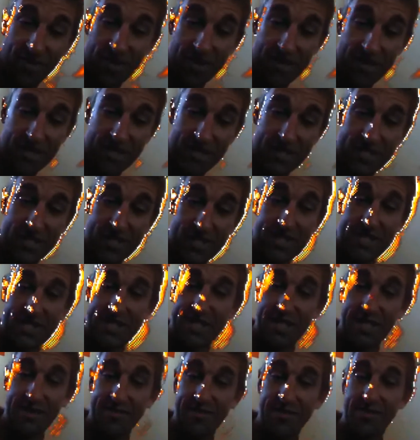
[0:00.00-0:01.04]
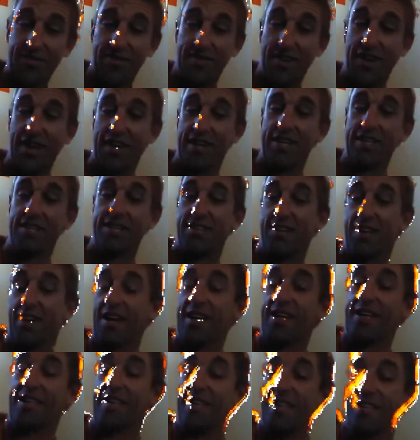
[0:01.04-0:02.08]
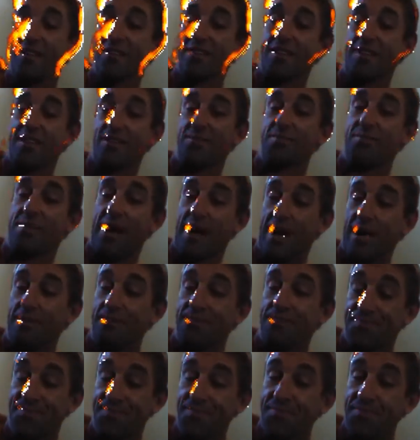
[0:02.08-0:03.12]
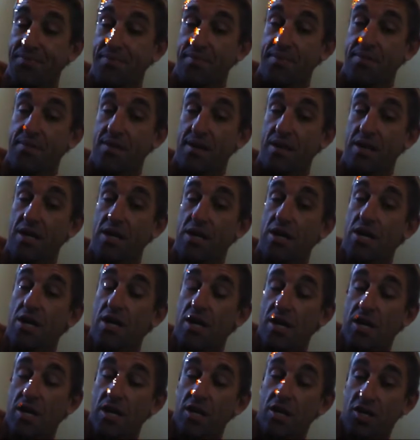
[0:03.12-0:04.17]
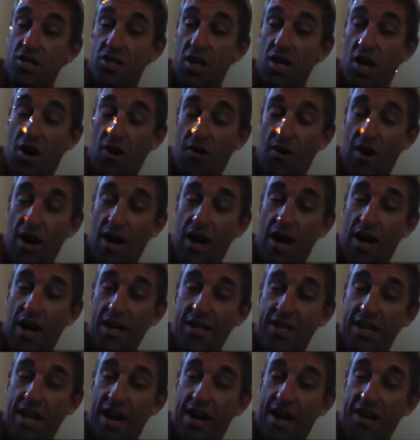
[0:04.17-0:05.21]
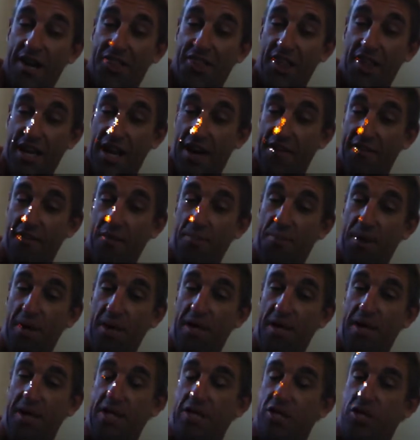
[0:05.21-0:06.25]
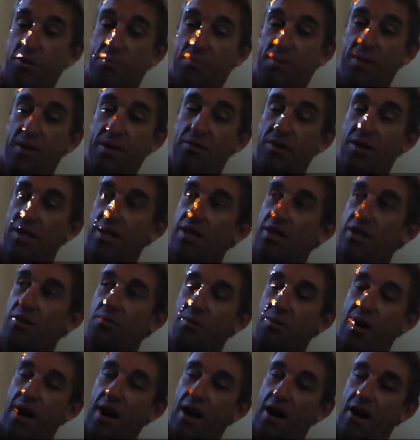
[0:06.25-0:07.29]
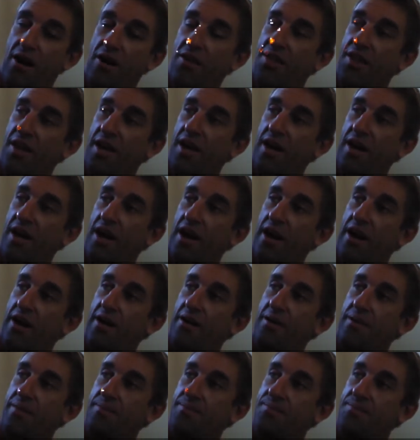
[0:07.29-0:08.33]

funky shit to even fucking try to deal with, man. So uh, yeah, I think everybody needs to be really aware that uh,